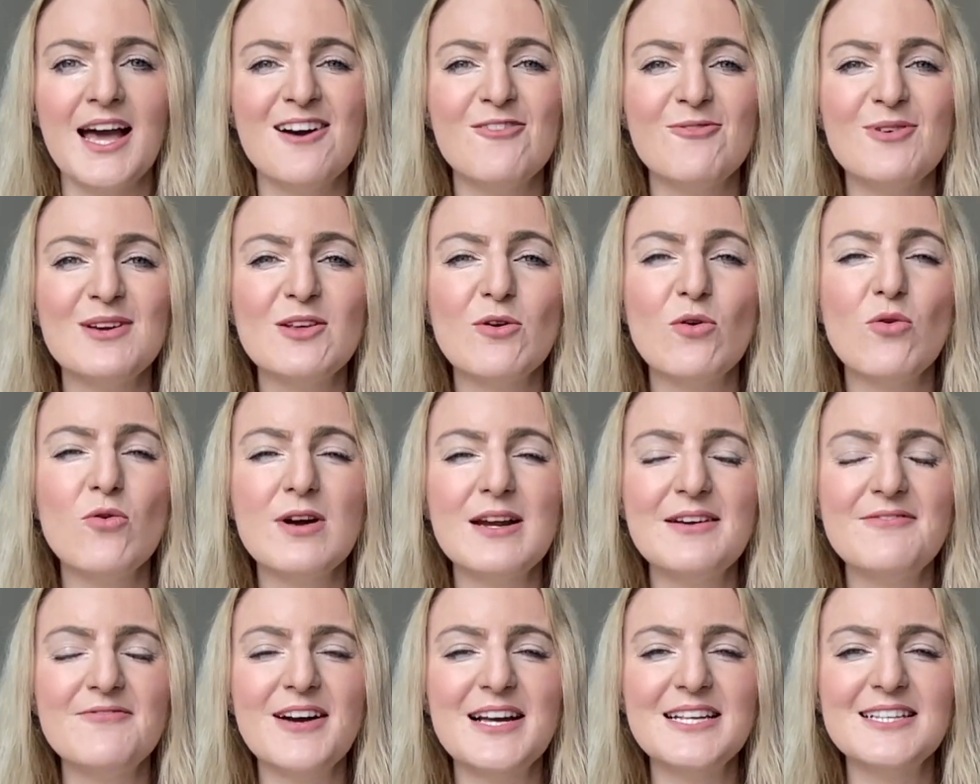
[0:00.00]
With all
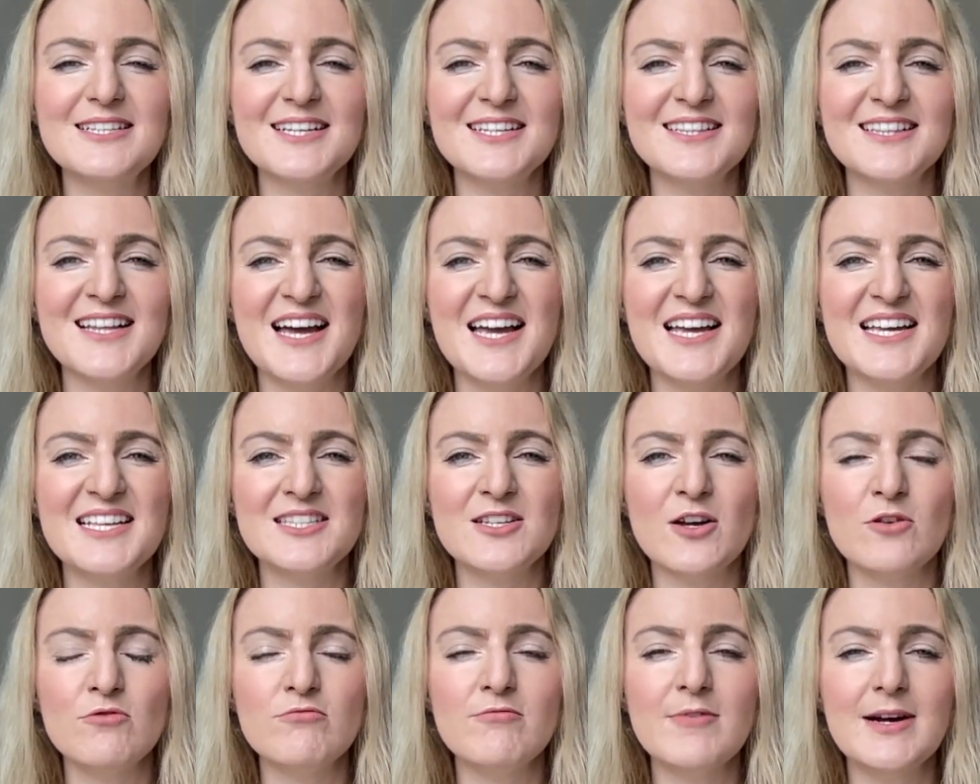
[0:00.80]
investing, there is
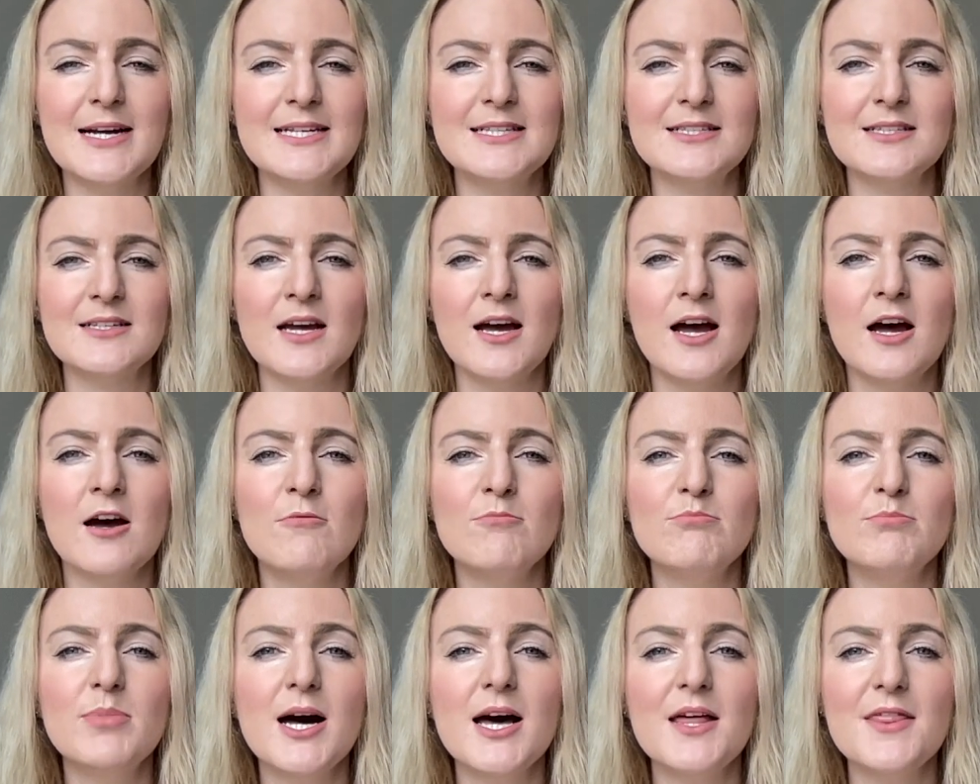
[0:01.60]
a risk,
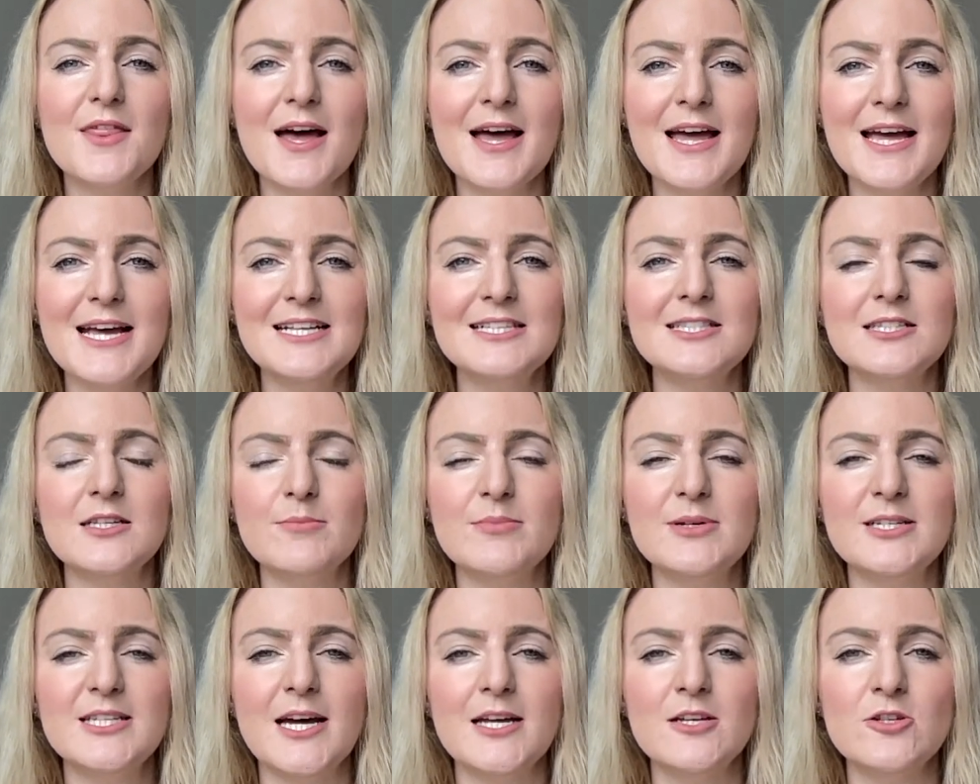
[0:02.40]
but there is the
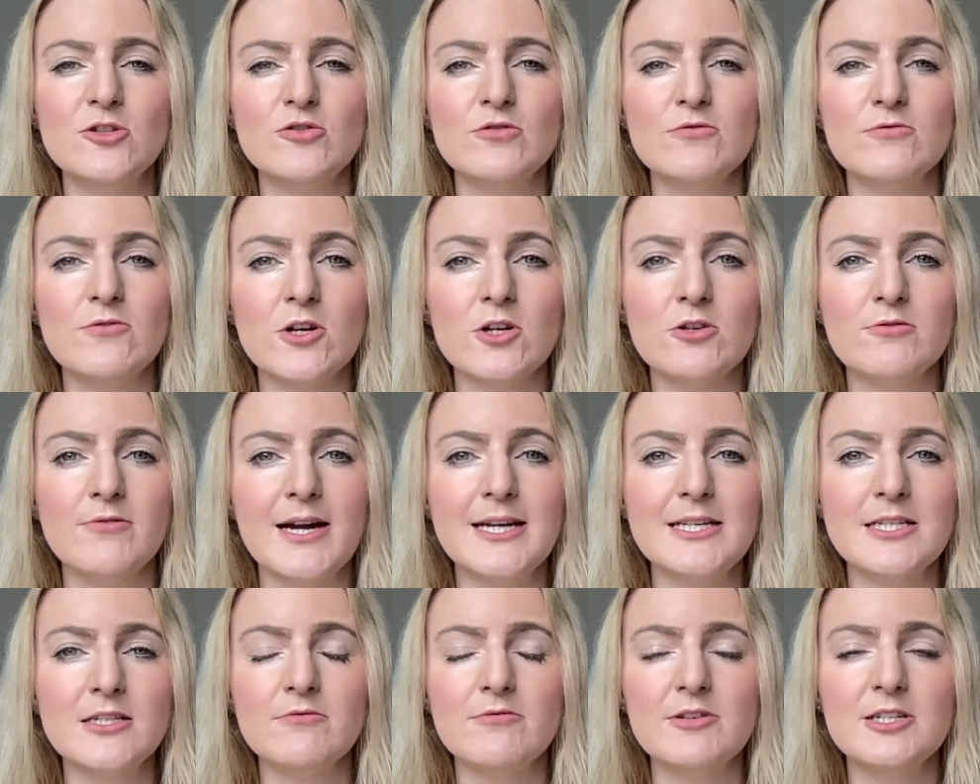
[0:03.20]
potential for
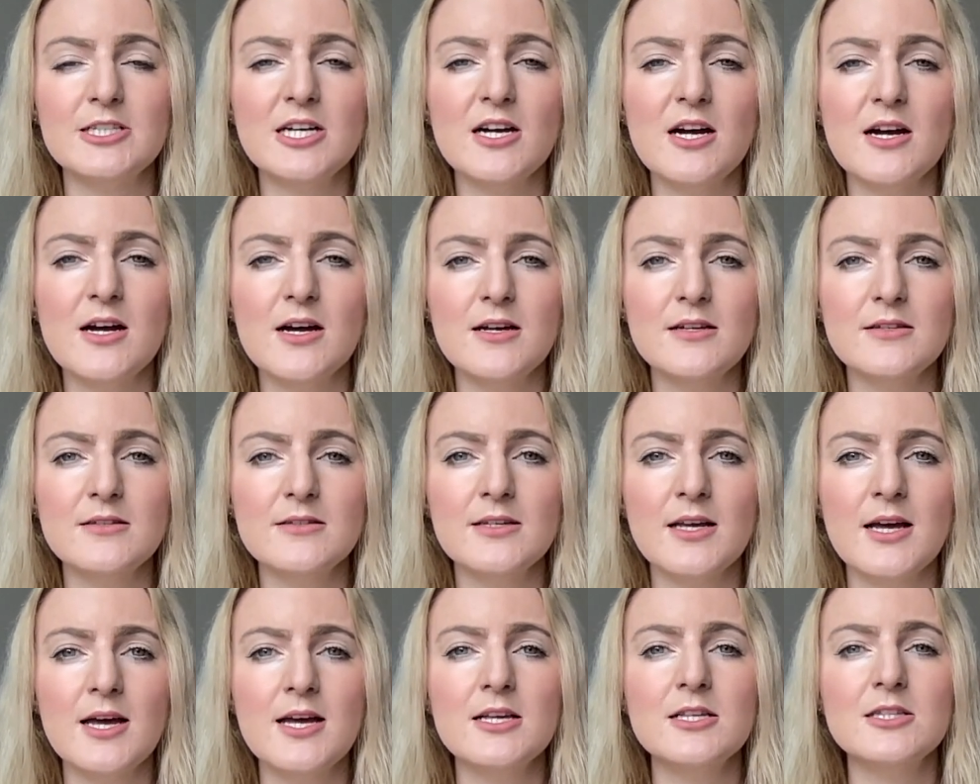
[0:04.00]
greater returns.
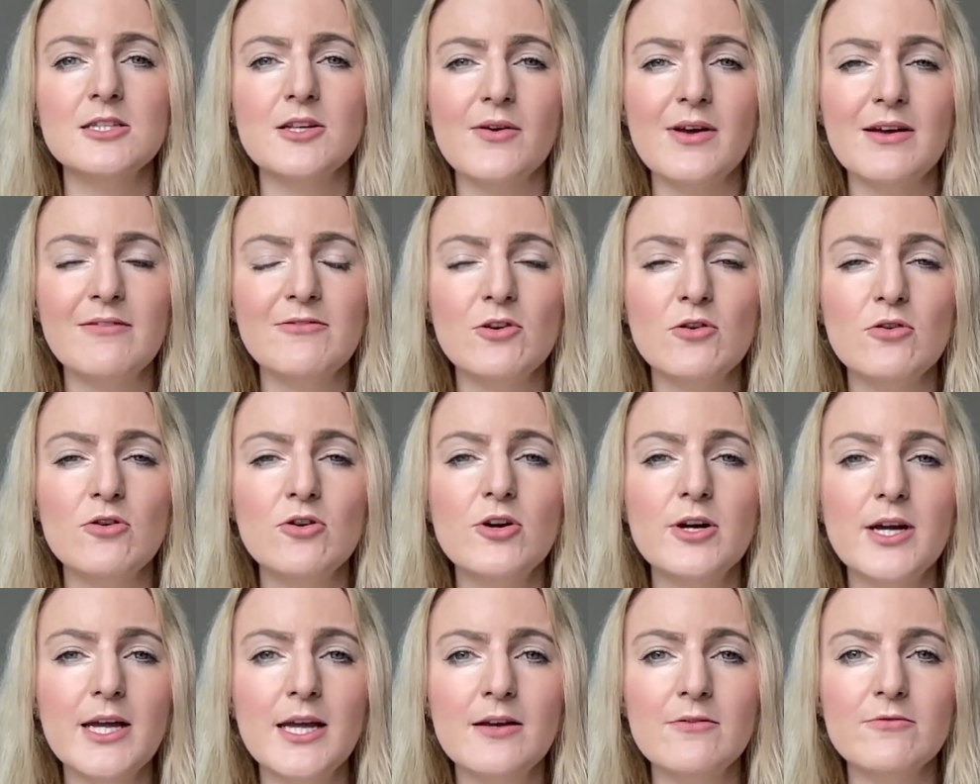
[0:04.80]
So if you're
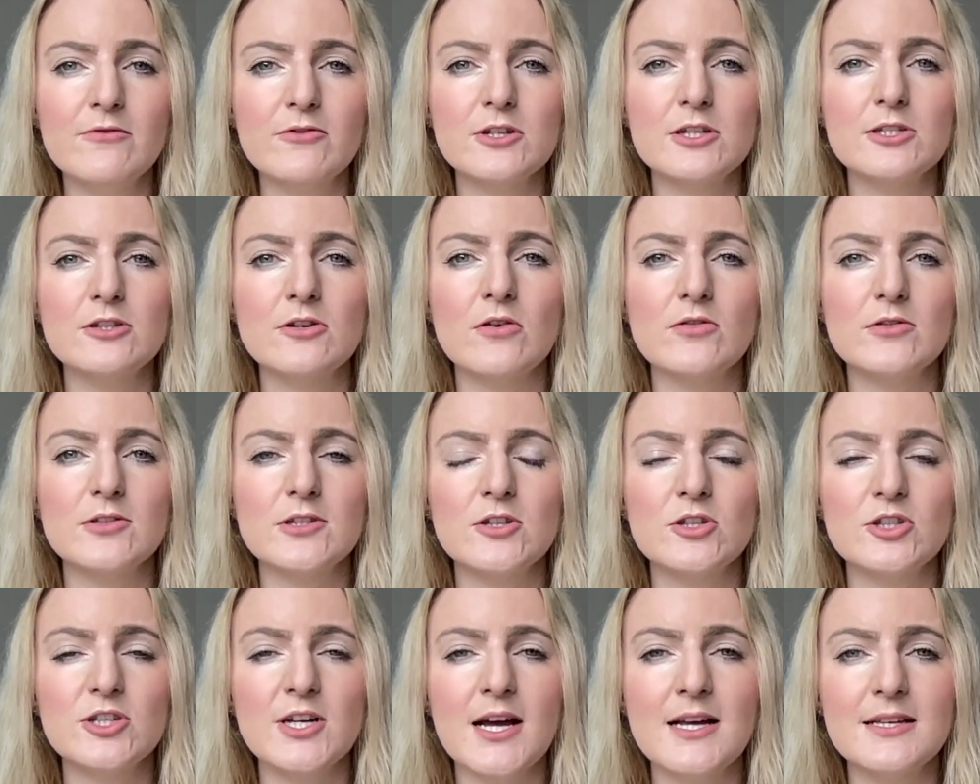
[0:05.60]
looking for a stocks
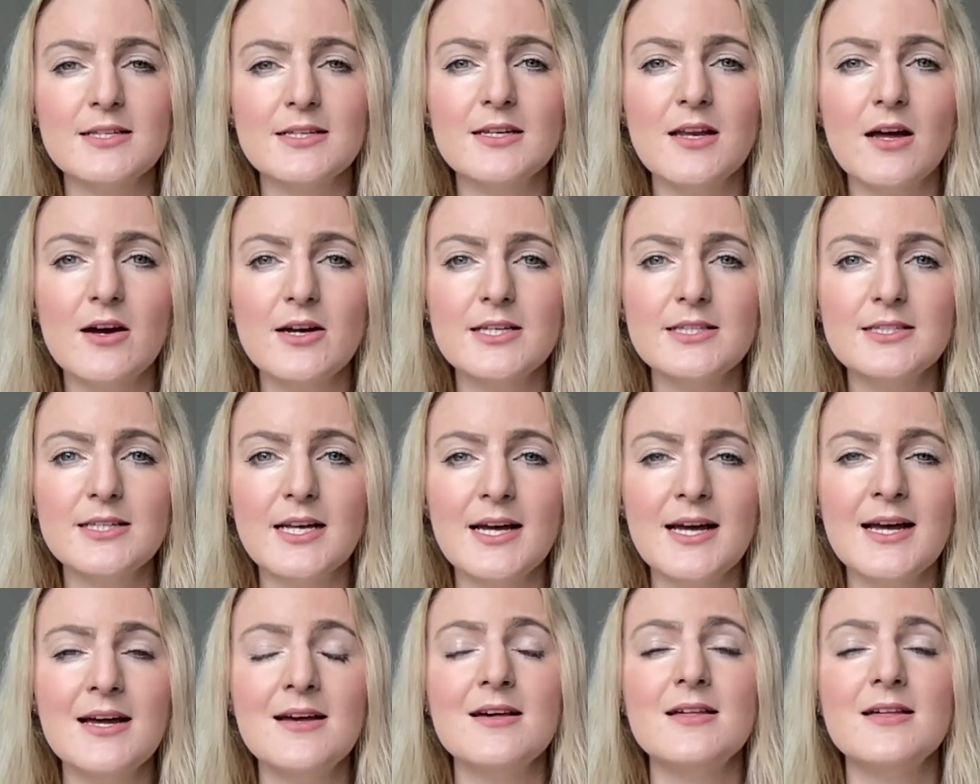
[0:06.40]
and shares LISA,